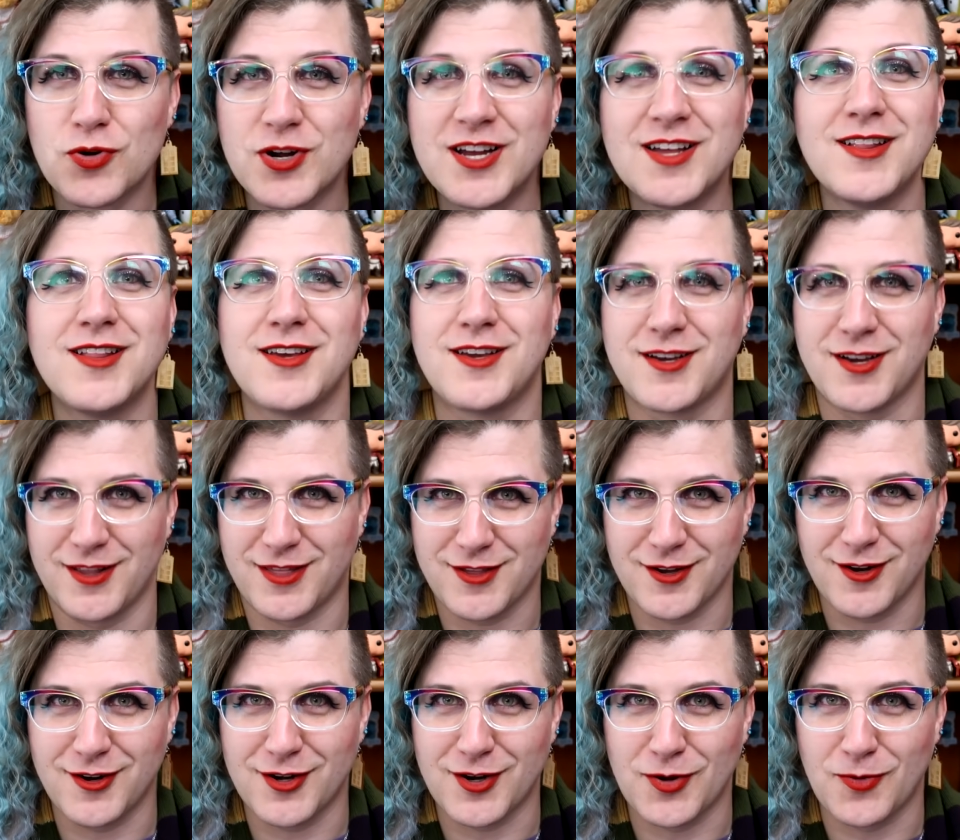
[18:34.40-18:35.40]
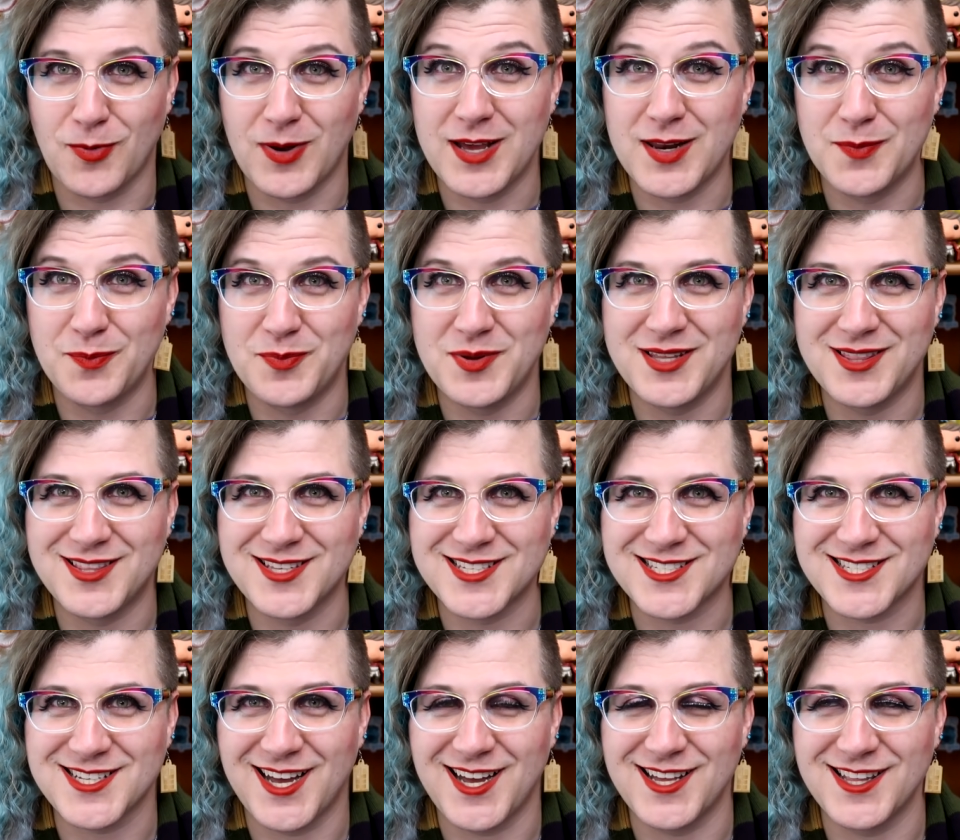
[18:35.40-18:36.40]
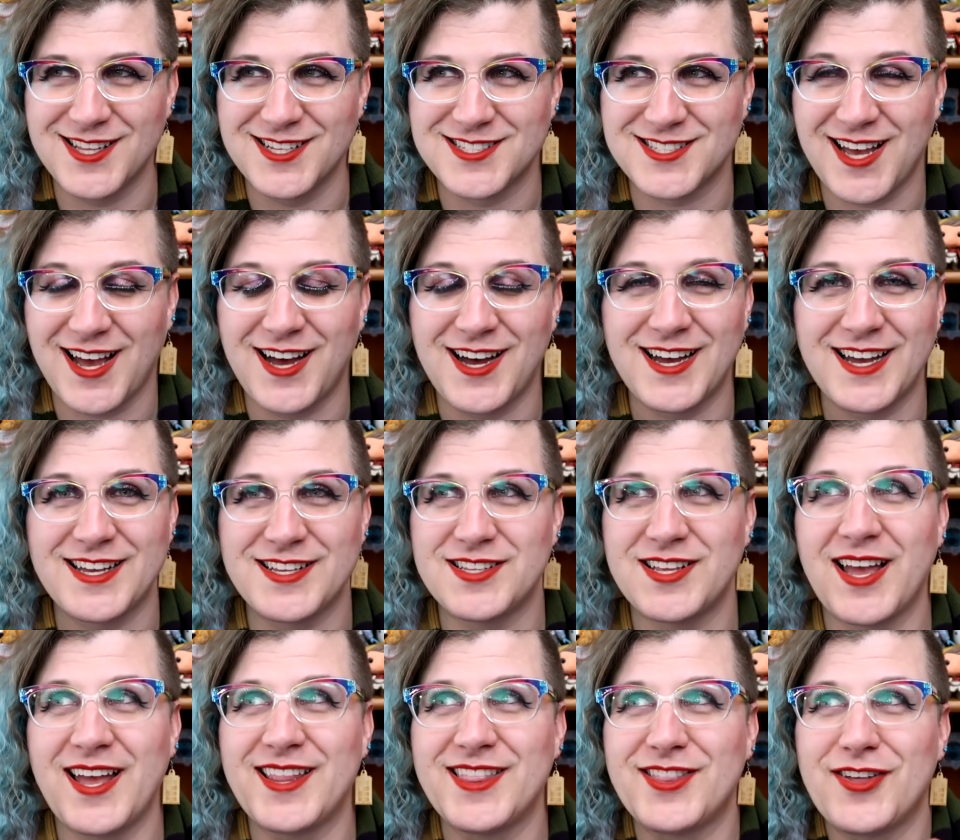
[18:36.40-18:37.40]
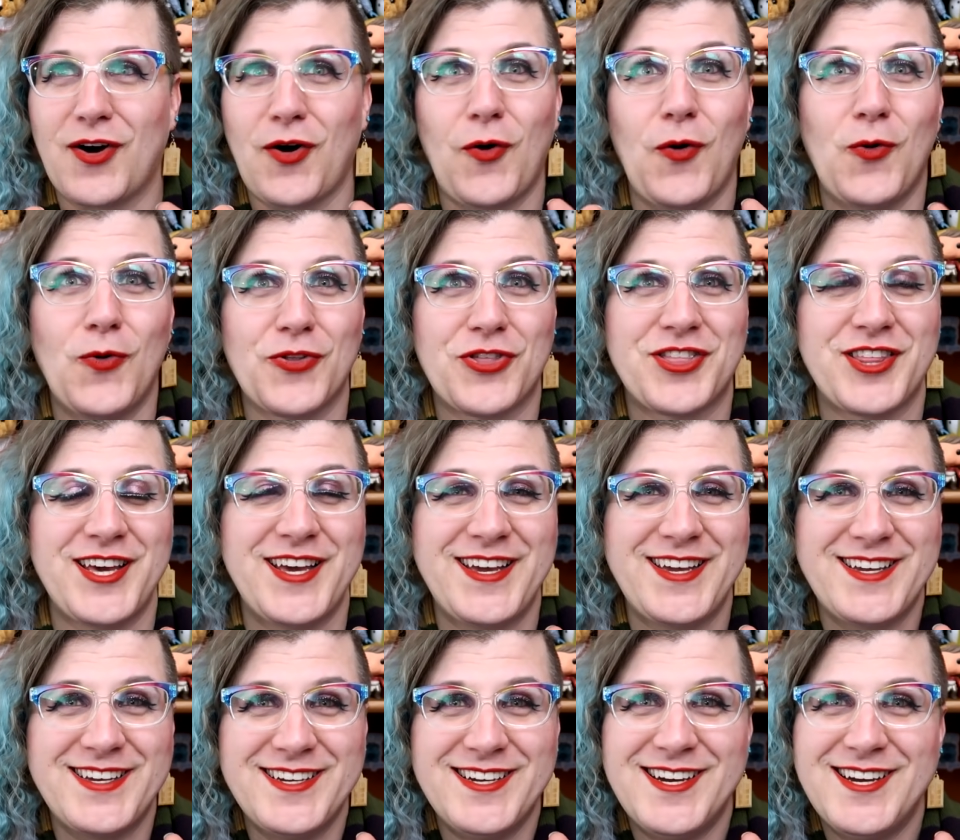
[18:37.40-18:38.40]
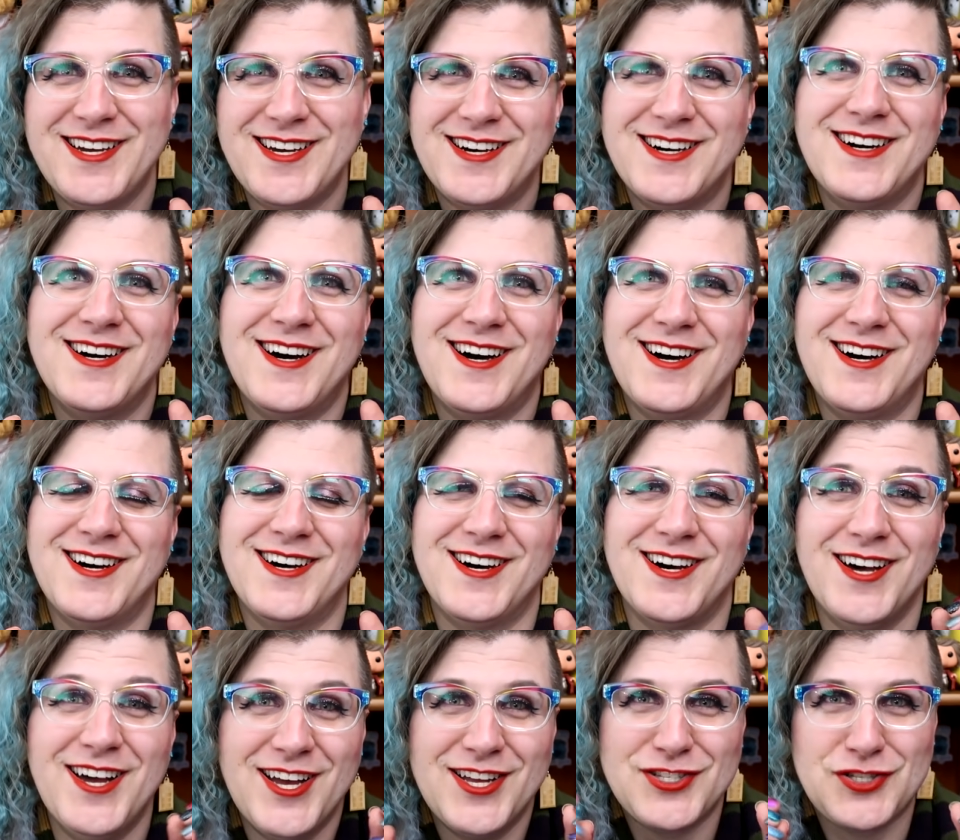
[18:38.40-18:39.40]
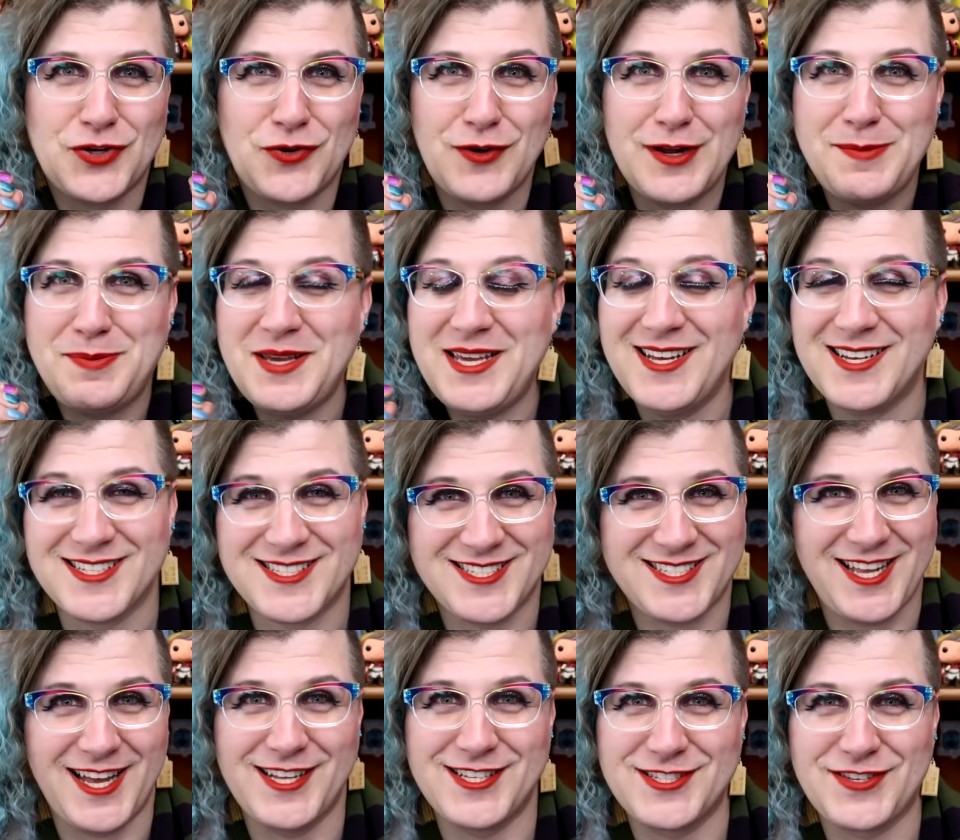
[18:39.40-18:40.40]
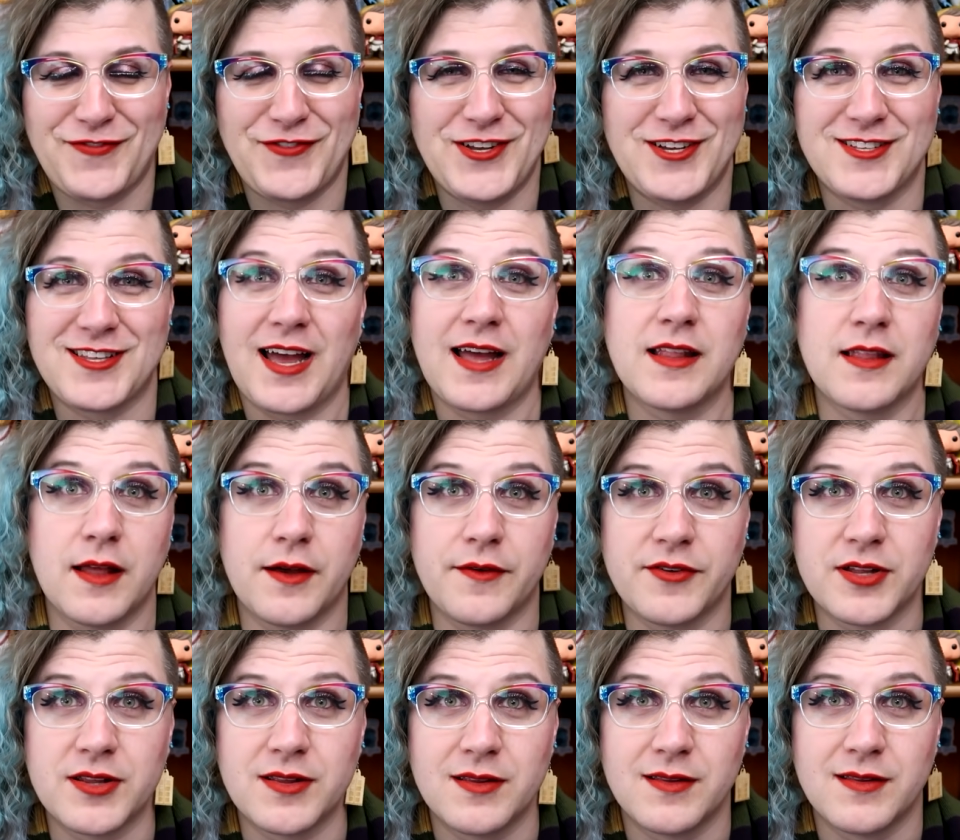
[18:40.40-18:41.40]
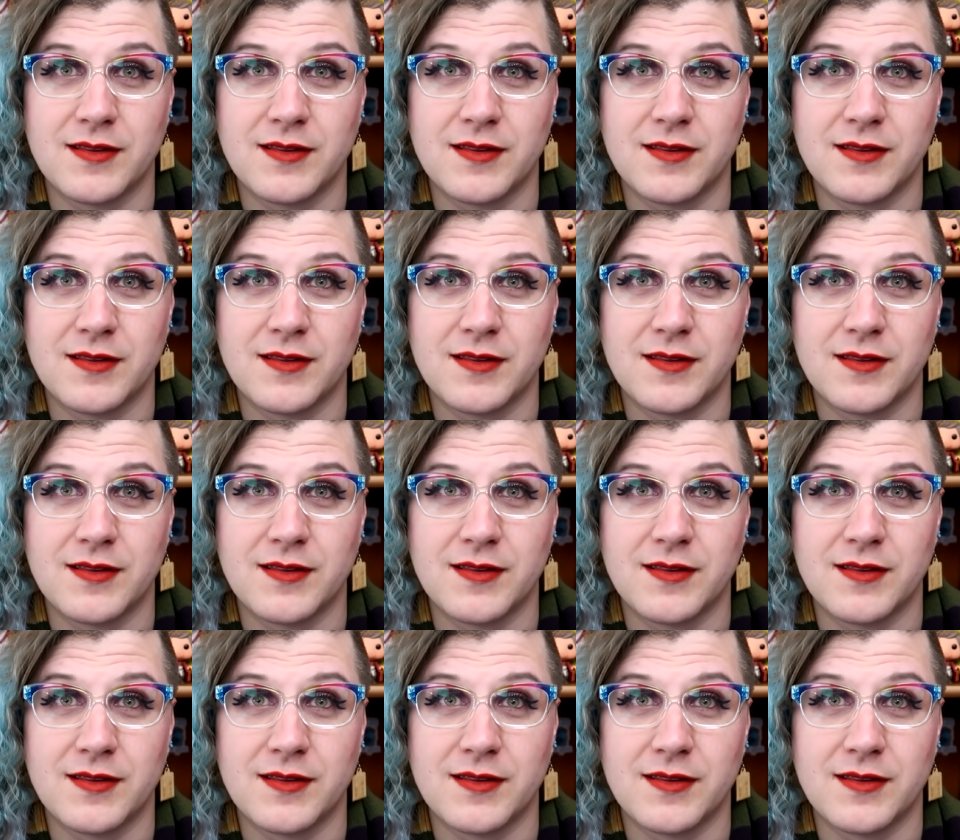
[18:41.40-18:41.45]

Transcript: Really cathartic way to beat the silence. And the whole thing, it's creepy, it's tense-filled. I love it.